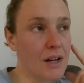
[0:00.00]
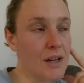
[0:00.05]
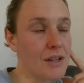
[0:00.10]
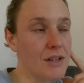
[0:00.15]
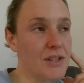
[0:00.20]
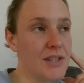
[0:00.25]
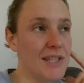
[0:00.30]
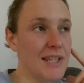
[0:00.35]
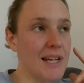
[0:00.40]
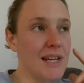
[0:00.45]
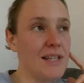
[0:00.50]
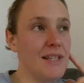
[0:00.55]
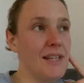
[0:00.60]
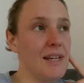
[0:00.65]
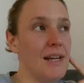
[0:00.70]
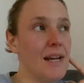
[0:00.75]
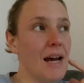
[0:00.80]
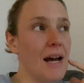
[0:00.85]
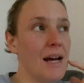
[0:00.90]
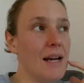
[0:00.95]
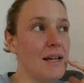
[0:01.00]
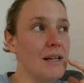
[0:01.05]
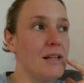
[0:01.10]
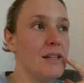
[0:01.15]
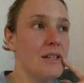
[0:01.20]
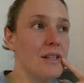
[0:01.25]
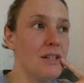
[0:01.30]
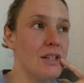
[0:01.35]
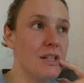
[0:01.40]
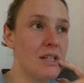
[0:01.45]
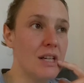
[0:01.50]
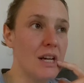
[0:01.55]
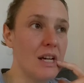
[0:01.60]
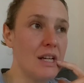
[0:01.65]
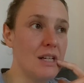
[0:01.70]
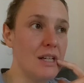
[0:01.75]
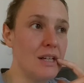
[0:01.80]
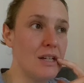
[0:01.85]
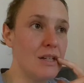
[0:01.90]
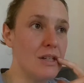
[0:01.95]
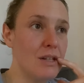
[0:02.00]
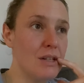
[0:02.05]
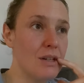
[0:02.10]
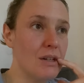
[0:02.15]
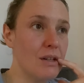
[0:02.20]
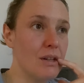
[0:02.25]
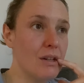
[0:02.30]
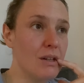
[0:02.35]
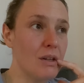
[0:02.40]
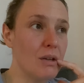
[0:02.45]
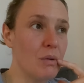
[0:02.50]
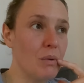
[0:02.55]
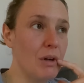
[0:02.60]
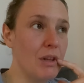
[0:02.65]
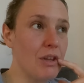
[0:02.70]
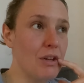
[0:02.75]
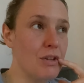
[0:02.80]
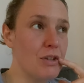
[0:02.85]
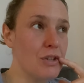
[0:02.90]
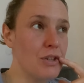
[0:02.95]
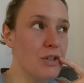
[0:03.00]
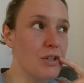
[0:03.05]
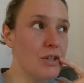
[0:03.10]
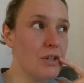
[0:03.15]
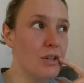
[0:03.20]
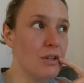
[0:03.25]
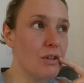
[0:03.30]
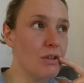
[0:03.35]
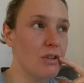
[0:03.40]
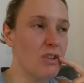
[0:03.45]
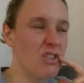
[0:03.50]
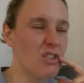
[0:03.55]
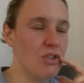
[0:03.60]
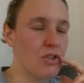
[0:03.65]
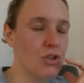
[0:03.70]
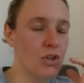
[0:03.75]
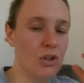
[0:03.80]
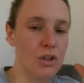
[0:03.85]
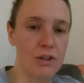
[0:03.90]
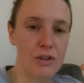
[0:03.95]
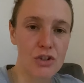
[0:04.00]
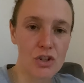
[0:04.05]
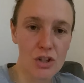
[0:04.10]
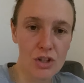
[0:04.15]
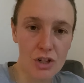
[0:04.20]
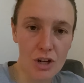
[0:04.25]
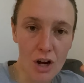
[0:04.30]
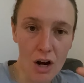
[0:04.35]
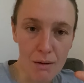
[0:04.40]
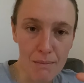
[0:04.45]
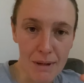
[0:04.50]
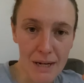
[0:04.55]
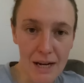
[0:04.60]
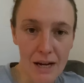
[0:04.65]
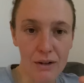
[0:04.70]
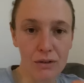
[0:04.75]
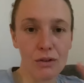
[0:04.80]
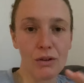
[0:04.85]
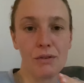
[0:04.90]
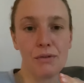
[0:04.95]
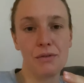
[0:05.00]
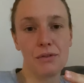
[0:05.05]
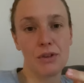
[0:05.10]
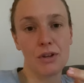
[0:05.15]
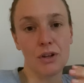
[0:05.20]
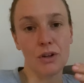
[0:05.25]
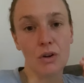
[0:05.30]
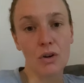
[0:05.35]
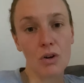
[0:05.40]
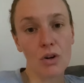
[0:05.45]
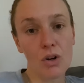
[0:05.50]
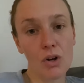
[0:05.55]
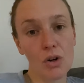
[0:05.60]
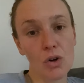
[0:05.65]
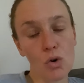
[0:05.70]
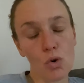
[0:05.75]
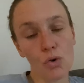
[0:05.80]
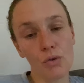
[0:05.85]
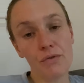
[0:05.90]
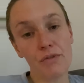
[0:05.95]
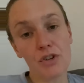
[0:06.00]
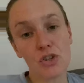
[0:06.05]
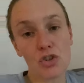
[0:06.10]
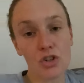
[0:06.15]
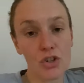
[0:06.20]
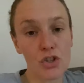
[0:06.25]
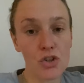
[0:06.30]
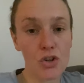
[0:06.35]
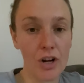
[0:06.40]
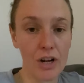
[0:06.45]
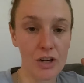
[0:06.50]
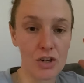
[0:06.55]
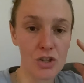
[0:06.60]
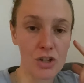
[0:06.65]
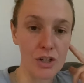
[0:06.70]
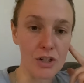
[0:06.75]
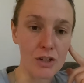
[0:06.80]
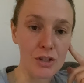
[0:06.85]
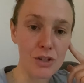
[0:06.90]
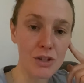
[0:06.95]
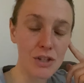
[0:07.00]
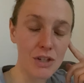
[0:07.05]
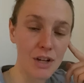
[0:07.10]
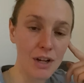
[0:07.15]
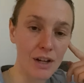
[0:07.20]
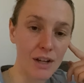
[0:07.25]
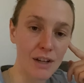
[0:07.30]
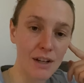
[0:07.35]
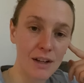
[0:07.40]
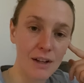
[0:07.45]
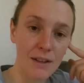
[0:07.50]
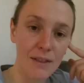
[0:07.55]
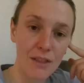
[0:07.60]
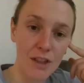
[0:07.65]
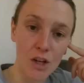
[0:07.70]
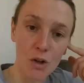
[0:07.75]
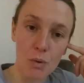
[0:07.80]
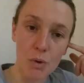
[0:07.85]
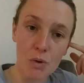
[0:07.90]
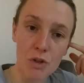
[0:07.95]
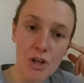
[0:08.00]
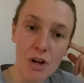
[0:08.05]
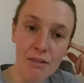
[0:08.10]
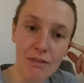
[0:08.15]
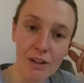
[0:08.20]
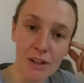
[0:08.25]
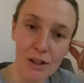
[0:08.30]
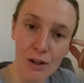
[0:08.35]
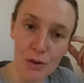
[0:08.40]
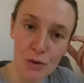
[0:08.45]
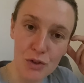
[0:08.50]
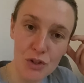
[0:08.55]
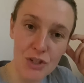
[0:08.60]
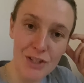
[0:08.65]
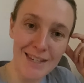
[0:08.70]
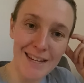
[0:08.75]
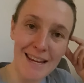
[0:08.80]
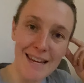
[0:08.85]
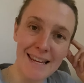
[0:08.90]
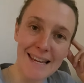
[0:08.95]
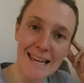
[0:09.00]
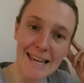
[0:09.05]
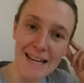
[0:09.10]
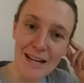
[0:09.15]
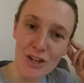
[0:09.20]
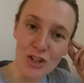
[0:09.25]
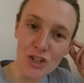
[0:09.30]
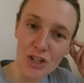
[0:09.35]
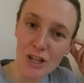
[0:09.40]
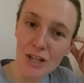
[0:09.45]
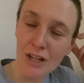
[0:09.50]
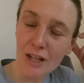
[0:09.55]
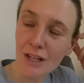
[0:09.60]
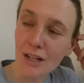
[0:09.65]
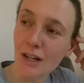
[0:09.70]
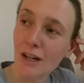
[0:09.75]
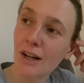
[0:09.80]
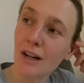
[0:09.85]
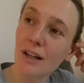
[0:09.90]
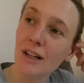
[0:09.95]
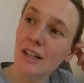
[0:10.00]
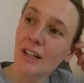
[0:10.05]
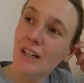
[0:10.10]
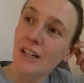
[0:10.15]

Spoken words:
Stacey and I decided, with us sort of just coming out of the COVID restrictions, that we would have a little staycation in a